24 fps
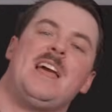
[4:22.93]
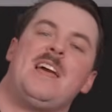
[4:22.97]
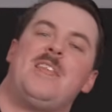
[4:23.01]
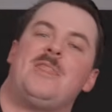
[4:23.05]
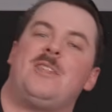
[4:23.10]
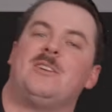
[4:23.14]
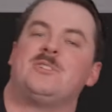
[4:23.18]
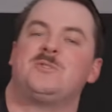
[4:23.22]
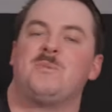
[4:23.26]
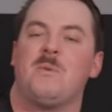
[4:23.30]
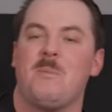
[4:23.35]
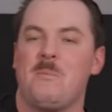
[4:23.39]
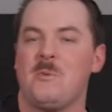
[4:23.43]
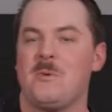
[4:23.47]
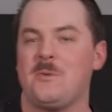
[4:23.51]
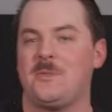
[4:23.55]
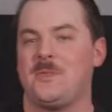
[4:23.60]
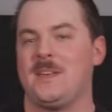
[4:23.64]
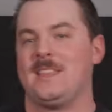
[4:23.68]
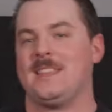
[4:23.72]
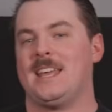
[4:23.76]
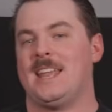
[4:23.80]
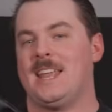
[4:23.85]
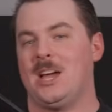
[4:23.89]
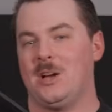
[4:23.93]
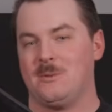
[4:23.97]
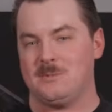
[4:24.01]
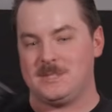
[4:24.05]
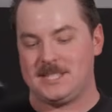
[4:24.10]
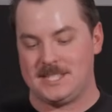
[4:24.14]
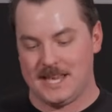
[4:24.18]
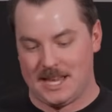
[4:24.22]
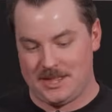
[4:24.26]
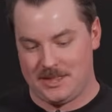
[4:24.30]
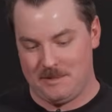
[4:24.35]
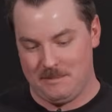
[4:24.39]
There's one more thing that helps
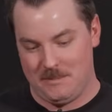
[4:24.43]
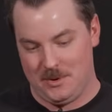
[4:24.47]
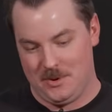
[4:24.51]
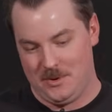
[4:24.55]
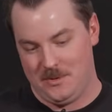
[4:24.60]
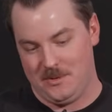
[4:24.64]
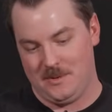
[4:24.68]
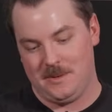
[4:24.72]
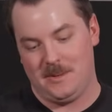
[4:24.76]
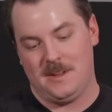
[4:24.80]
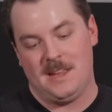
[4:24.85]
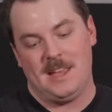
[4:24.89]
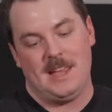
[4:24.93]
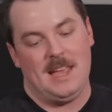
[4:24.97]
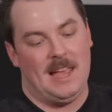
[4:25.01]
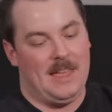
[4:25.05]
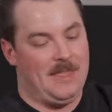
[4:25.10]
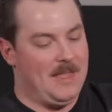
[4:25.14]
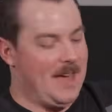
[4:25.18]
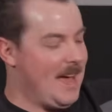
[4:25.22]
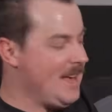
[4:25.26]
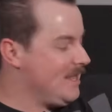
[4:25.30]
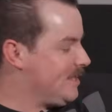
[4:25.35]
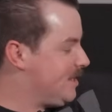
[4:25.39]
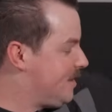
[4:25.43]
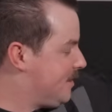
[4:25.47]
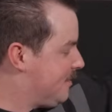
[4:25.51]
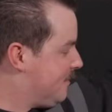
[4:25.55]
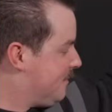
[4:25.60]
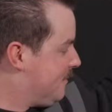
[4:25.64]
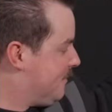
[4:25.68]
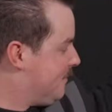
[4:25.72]
set the mood, and that's